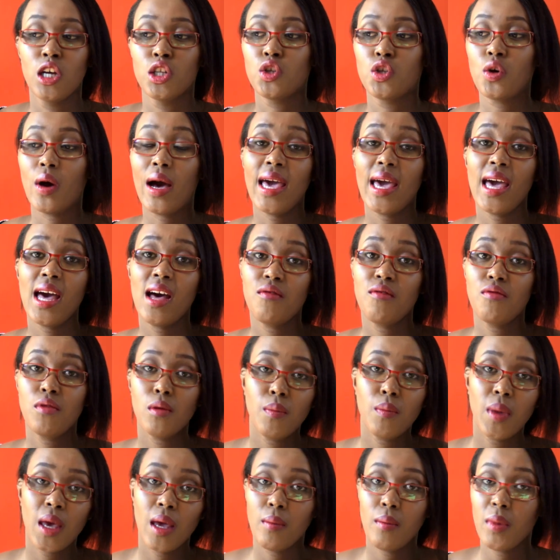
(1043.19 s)
So I have the
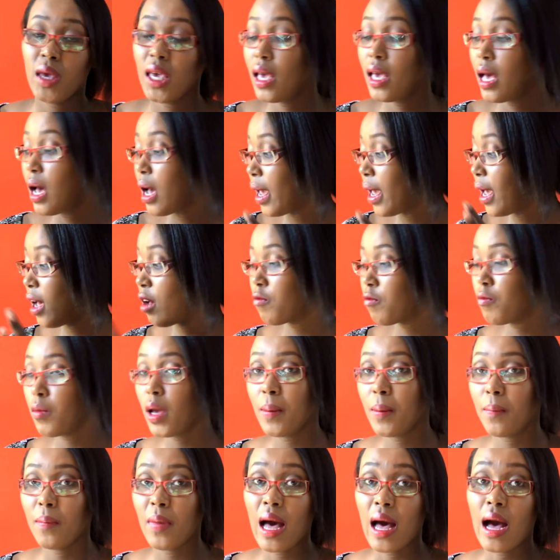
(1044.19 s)
baby, I have
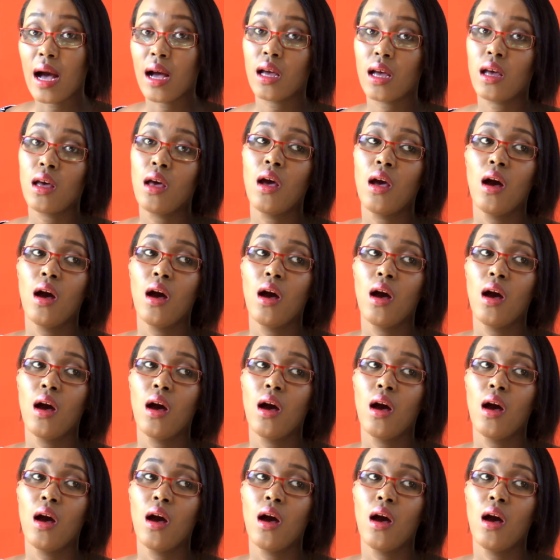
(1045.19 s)
my bag,